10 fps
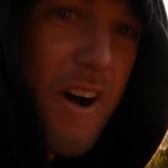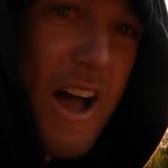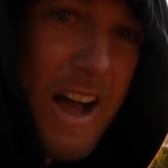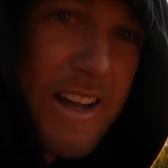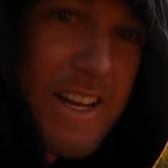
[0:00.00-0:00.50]

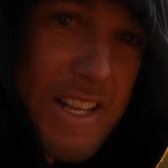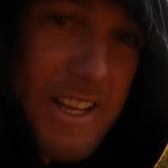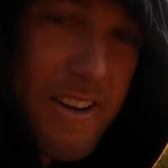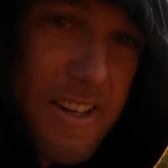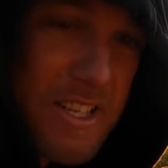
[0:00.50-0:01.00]
fire.
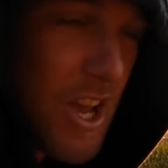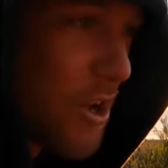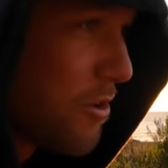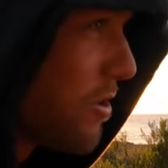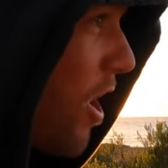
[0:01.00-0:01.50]
There is
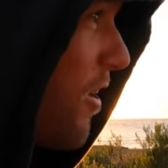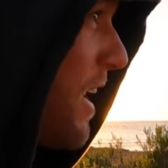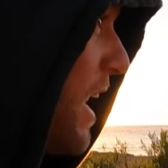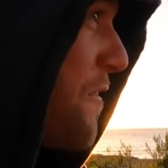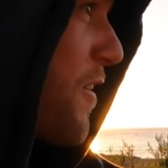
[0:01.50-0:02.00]
no
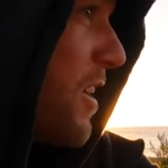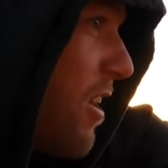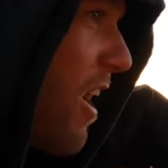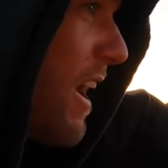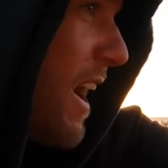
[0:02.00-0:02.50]
need for a
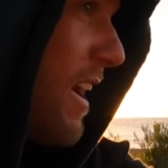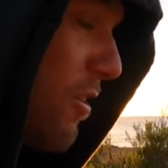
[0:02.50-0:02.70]
lighter